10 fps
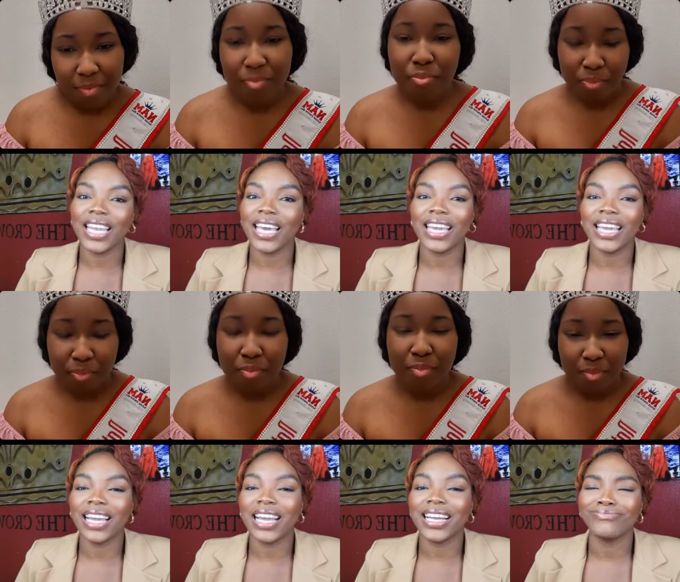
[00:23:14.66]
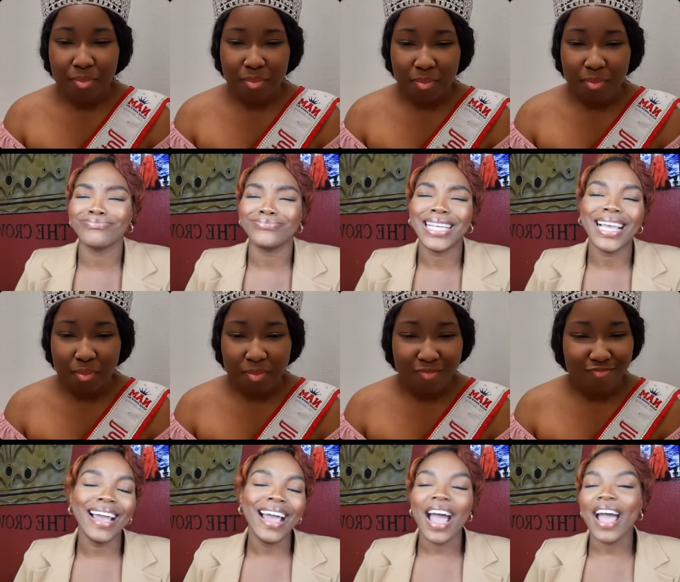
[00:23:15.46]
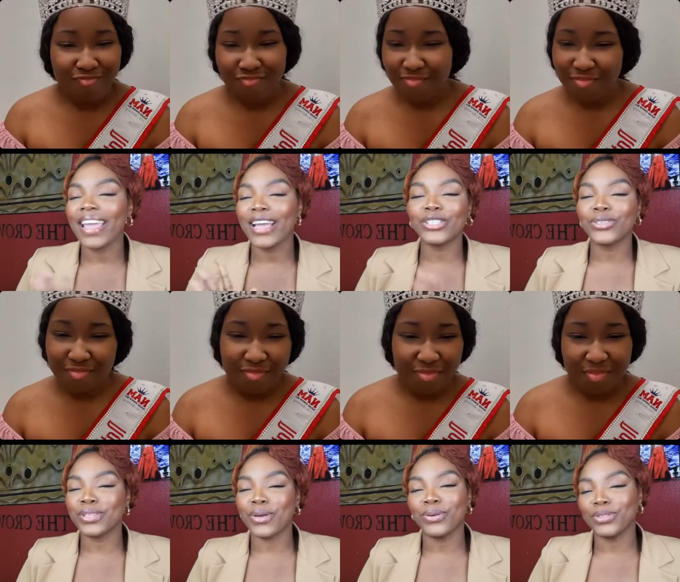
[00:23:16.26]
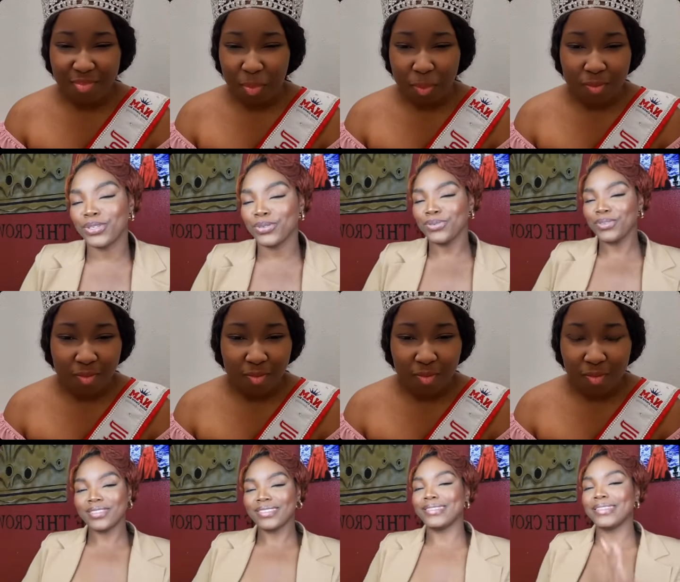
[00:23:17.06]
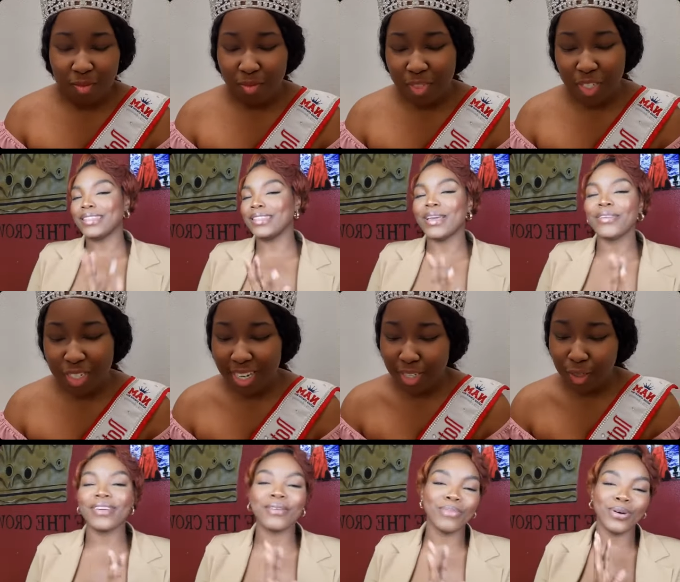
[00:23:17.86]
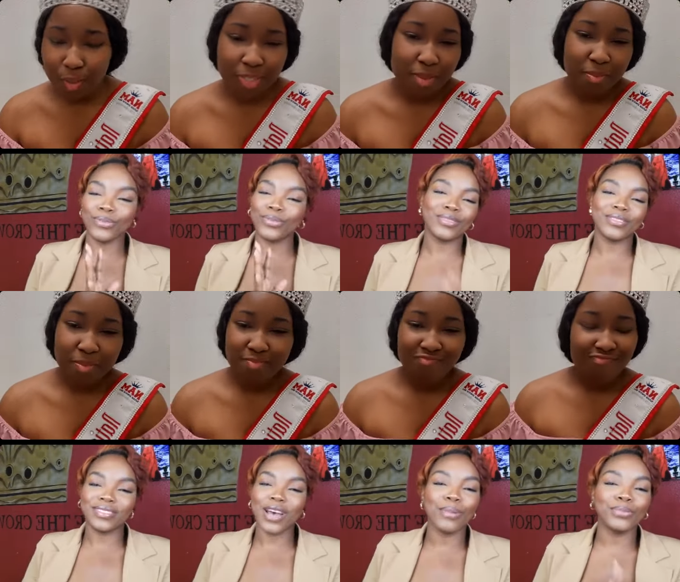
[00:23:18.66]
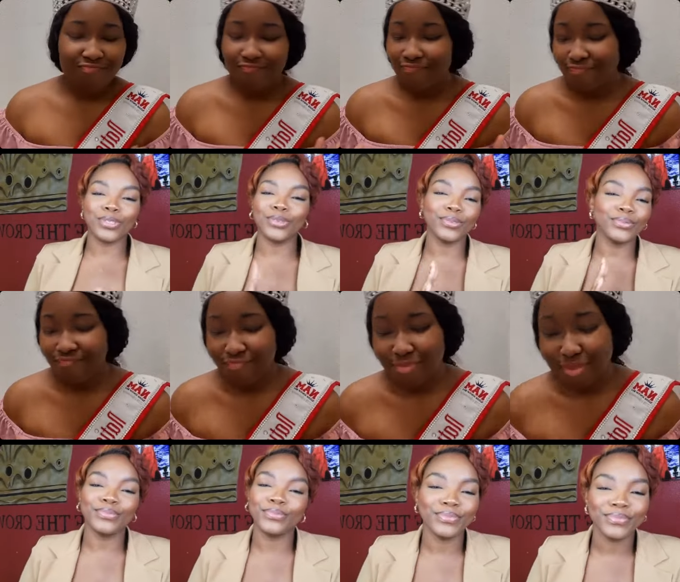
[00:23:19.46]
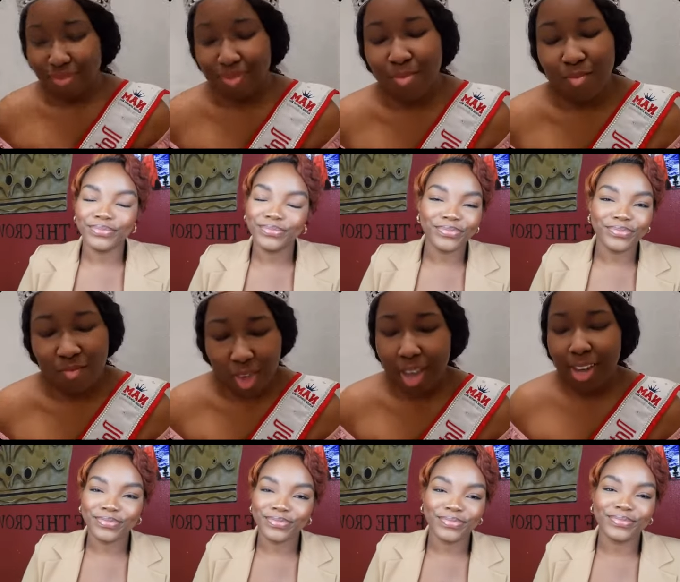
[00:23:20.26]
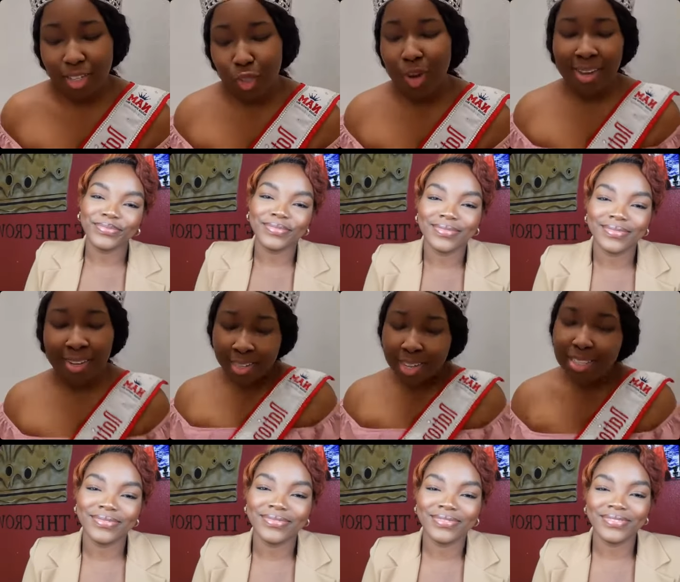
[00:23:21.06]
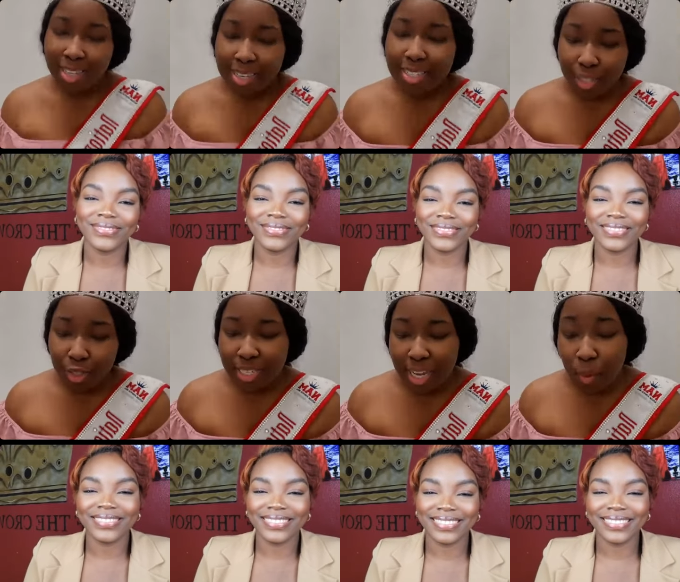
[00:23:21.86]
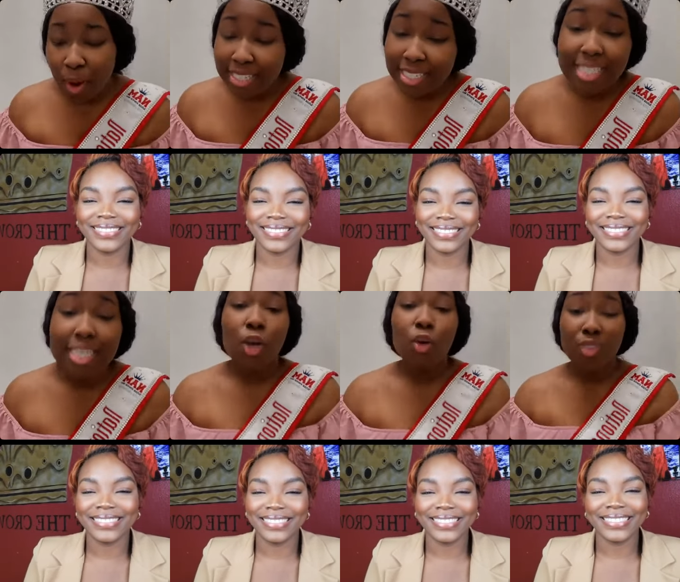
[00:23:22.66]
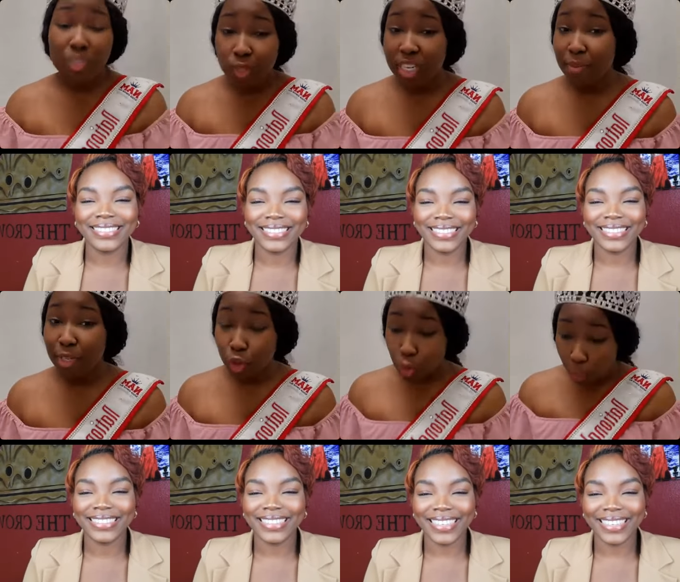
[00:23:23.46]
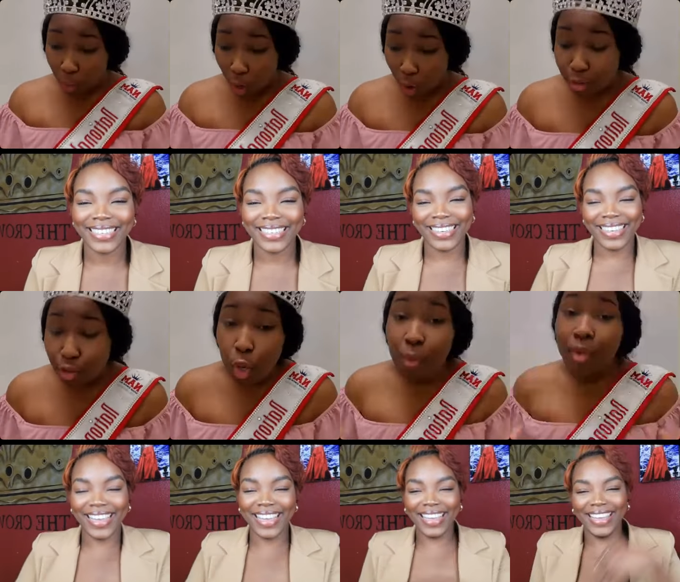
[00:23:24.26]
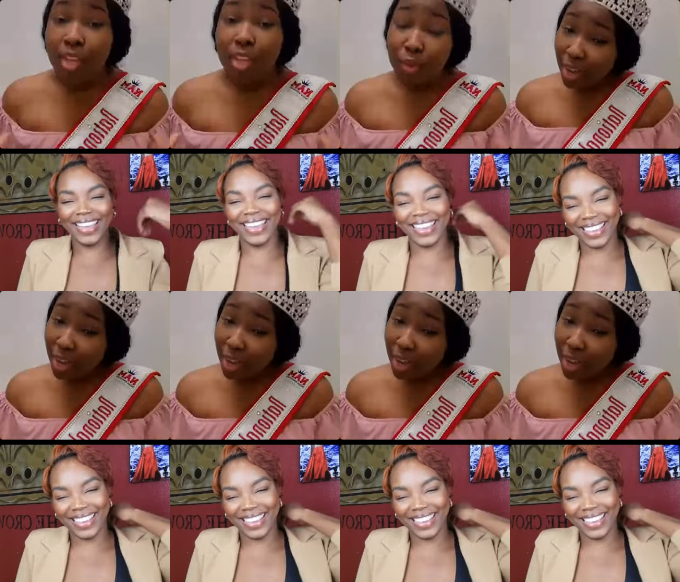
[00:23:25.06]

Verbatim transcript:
Speaker 1: mm Like I can't choose. I won't choose. They they're both top two.
Speaker 2: I got you. I, it's it's understandable. I did tell you this was going to be super hard, so you